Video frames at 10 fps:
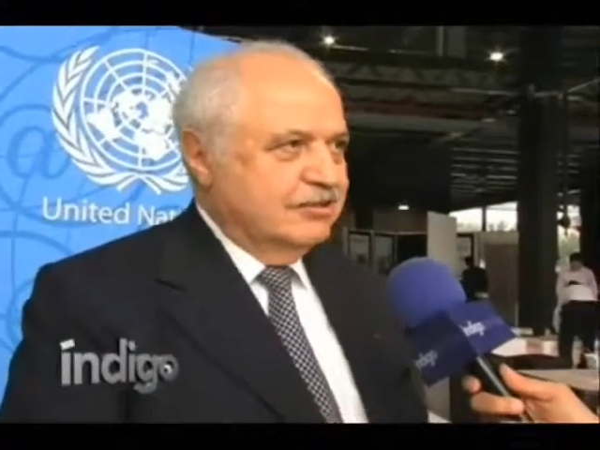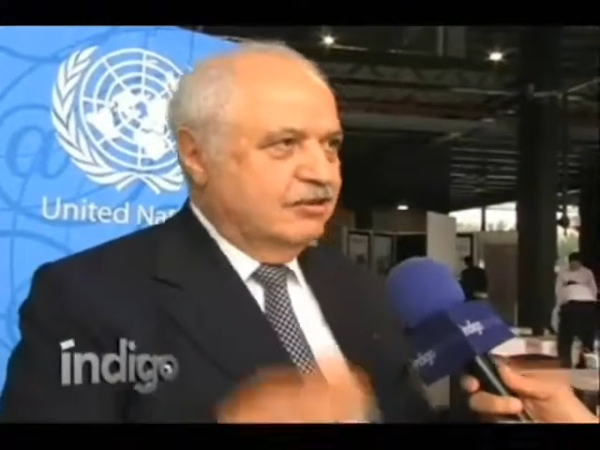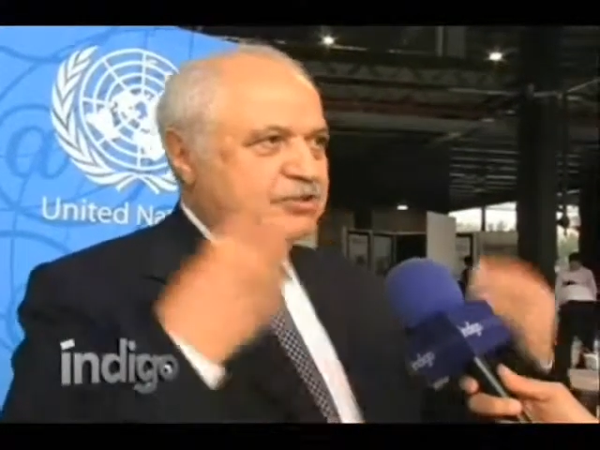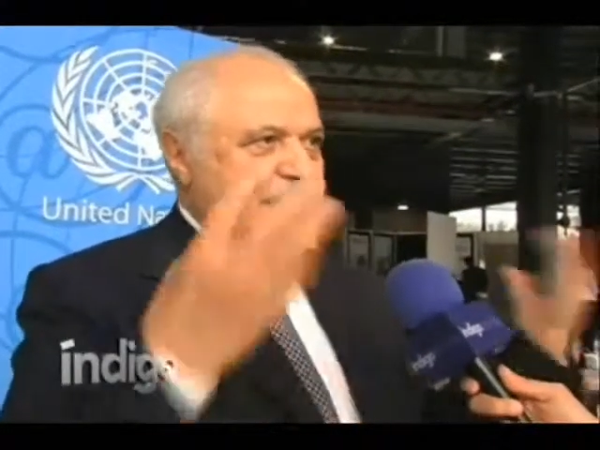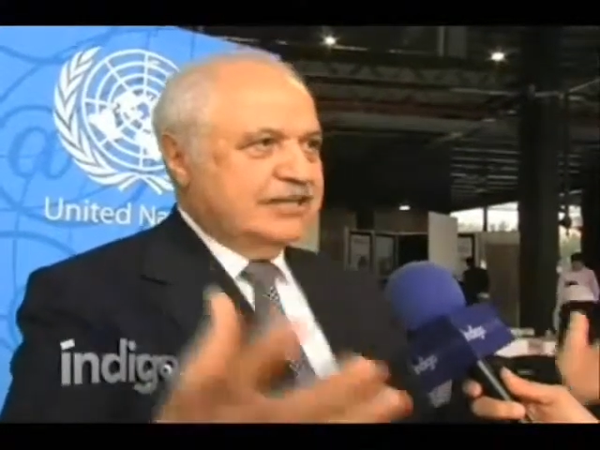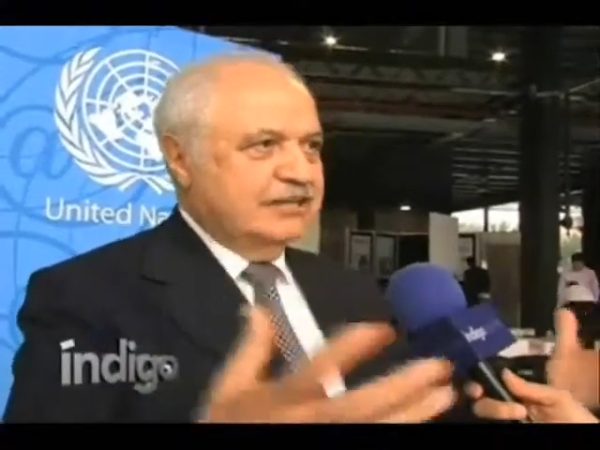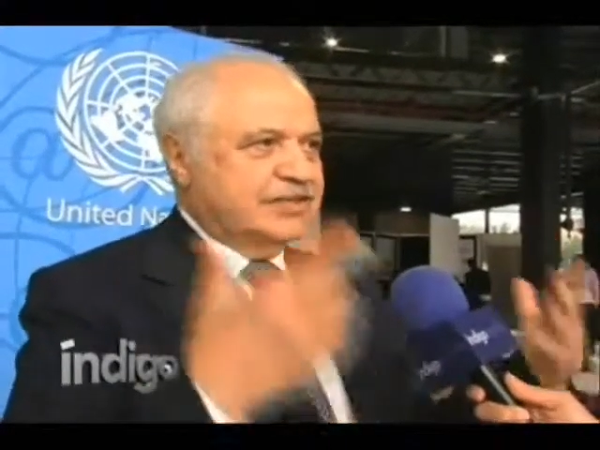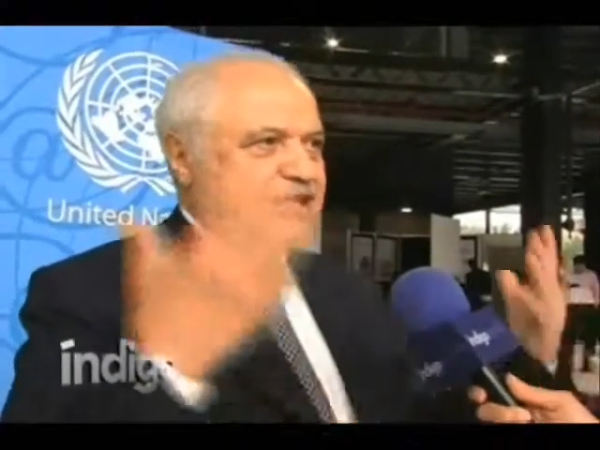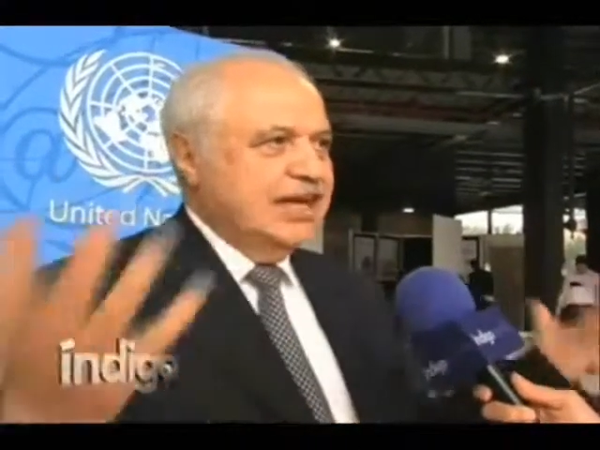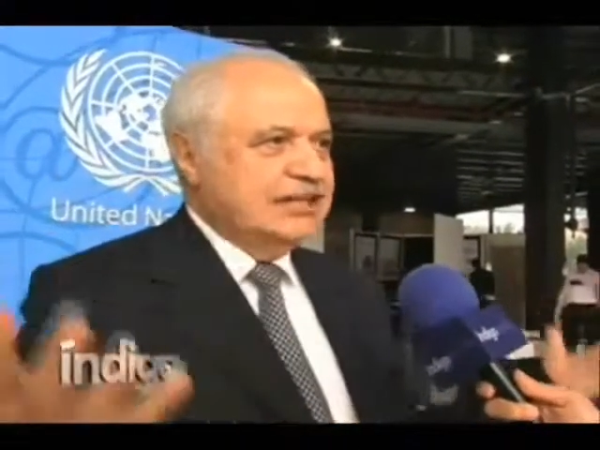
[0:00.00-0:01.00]

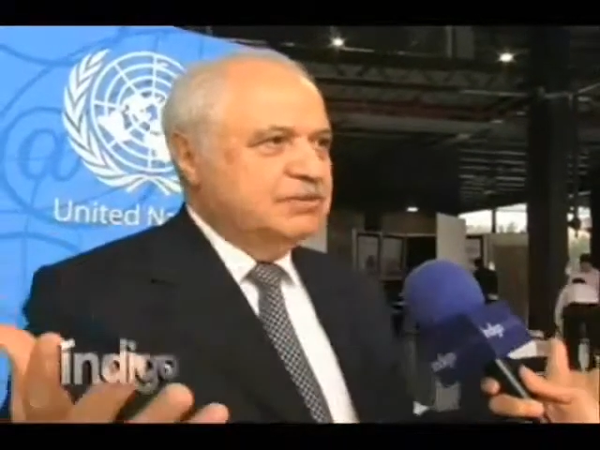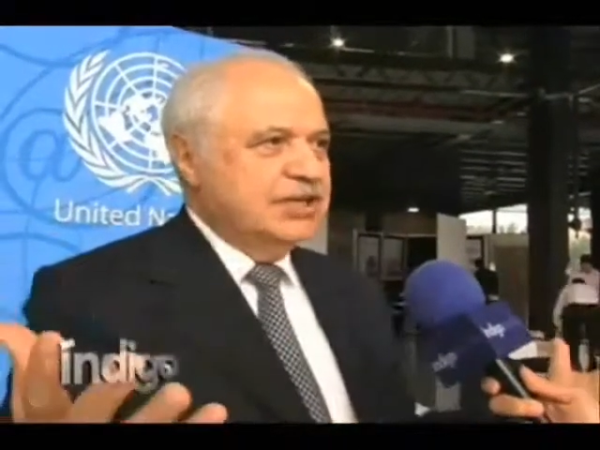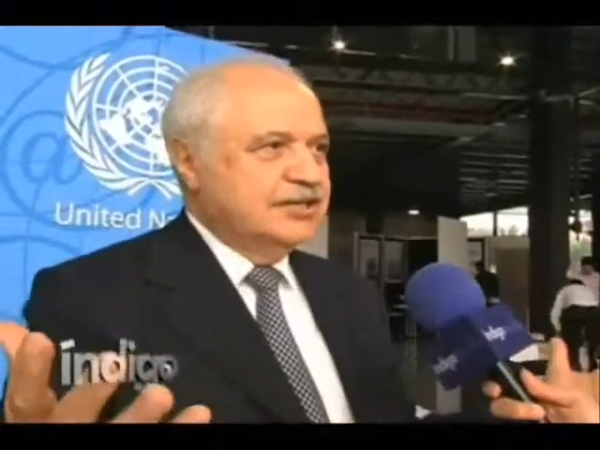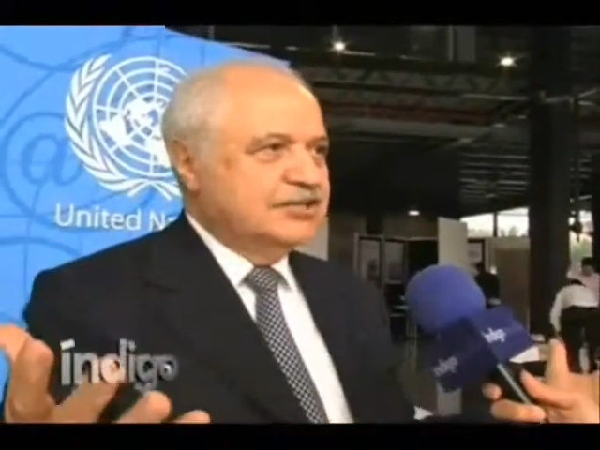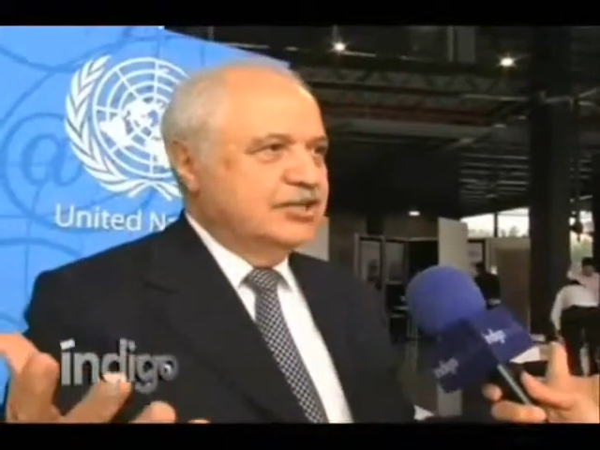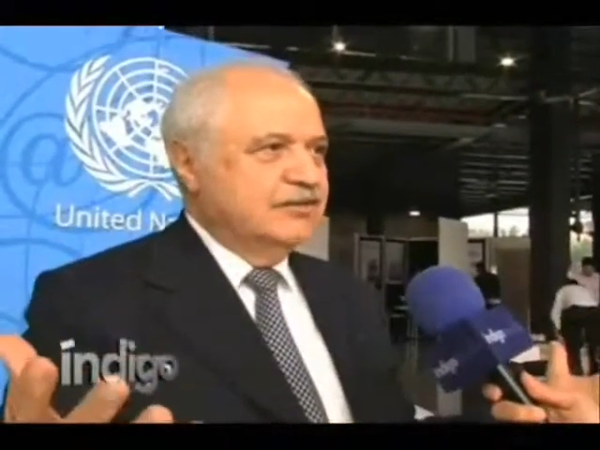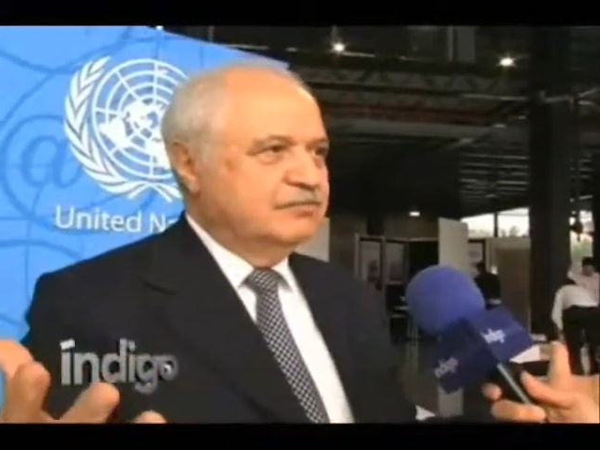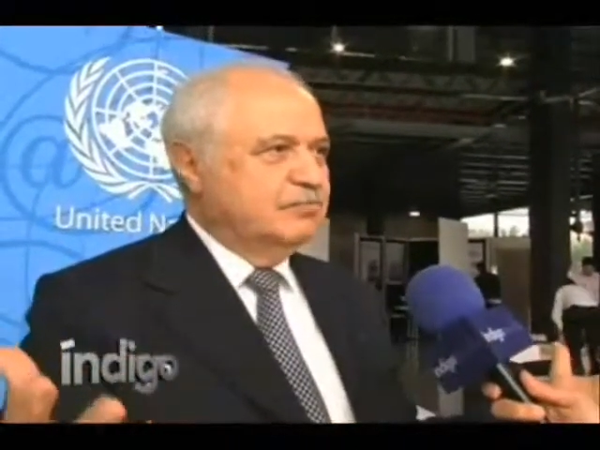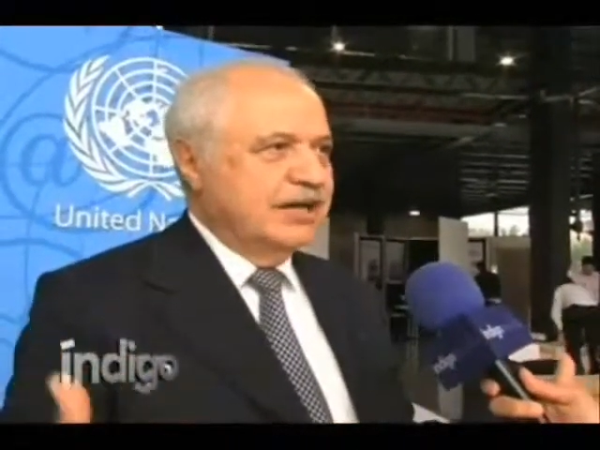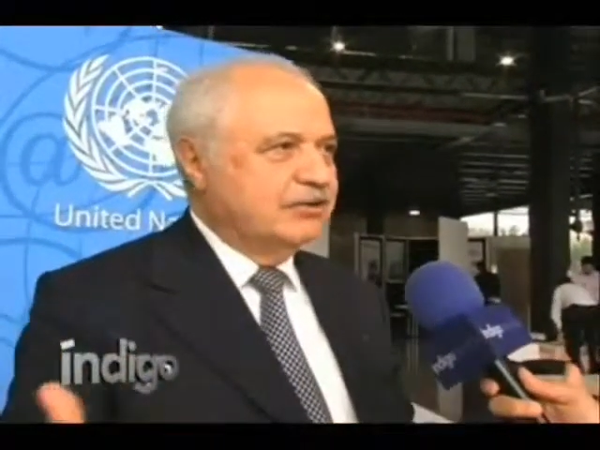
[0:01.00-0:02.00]
Objectives cannot be achieved
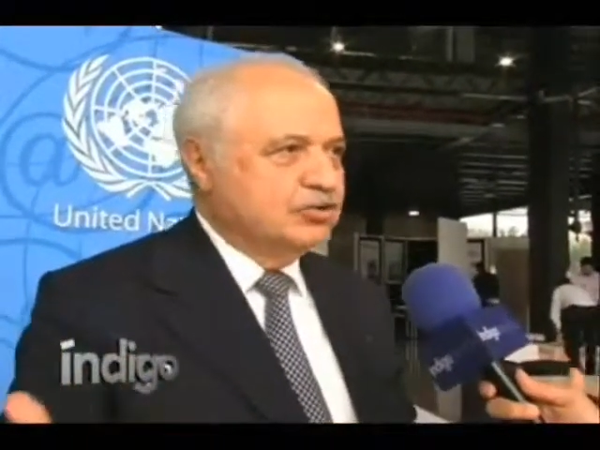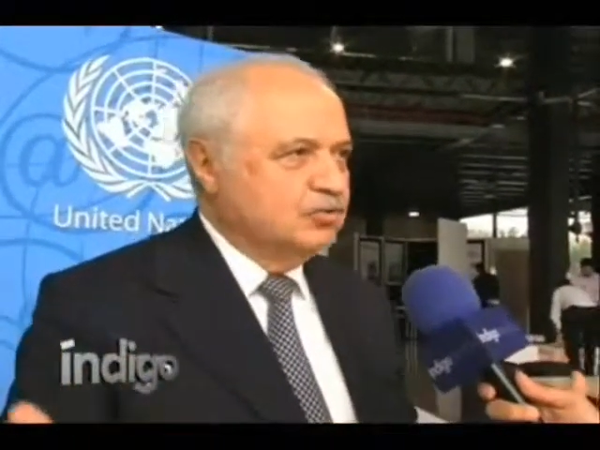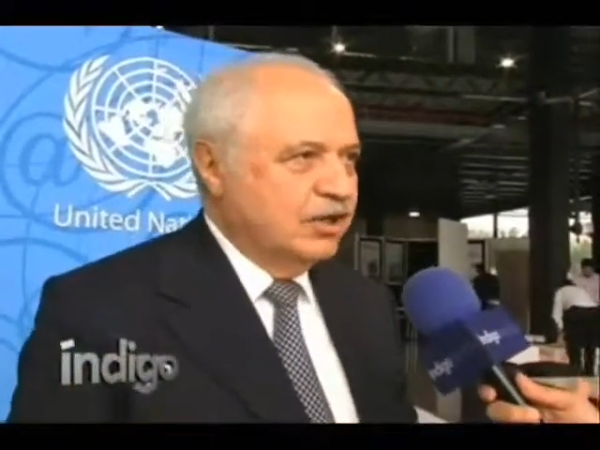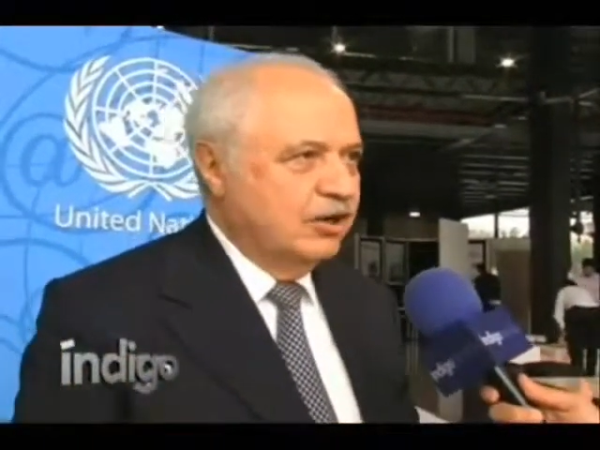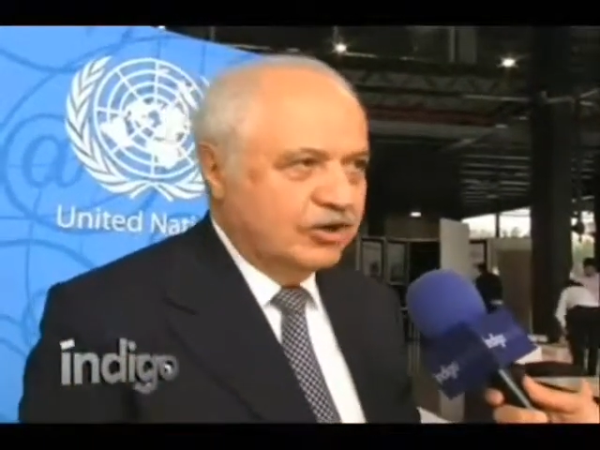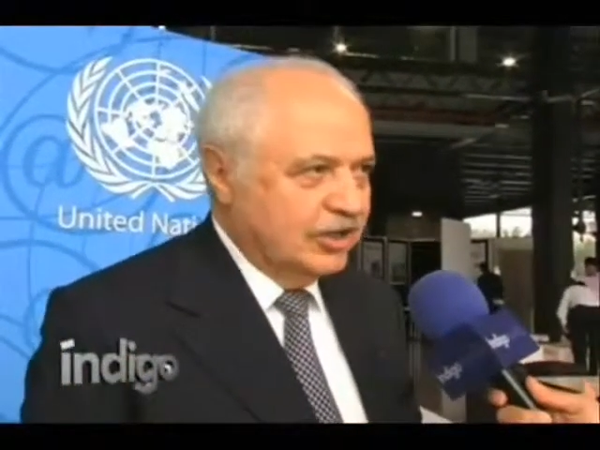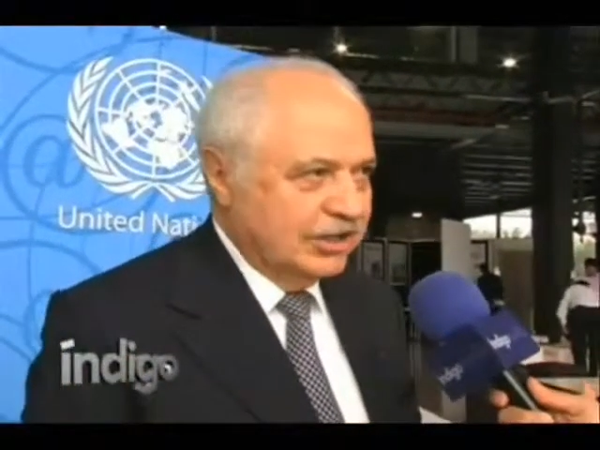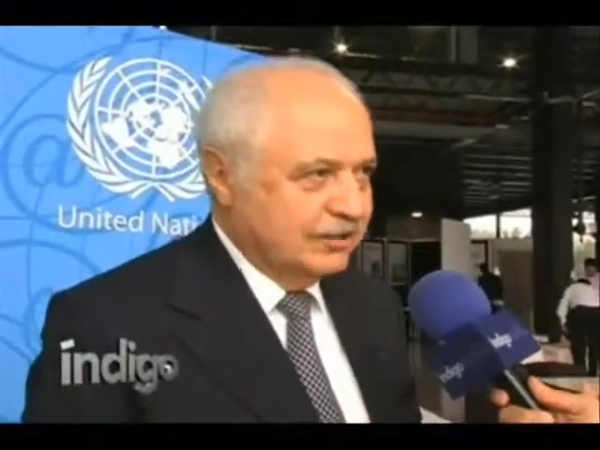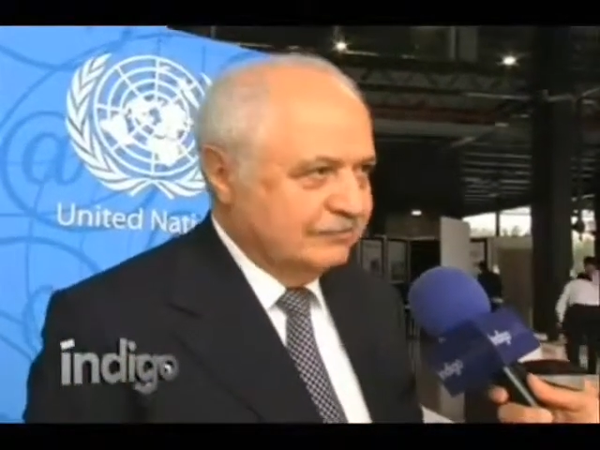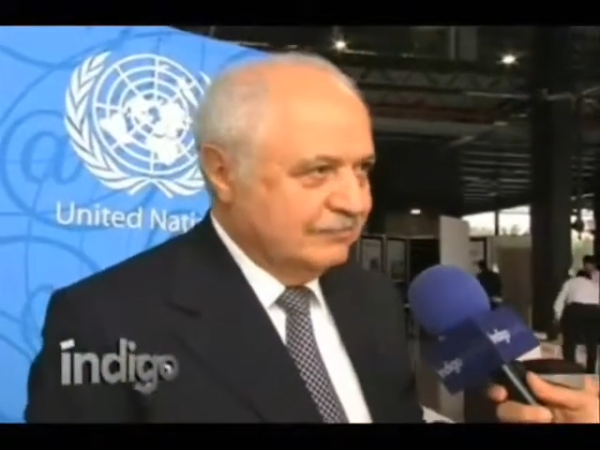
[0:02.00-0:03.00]
by goodwill only.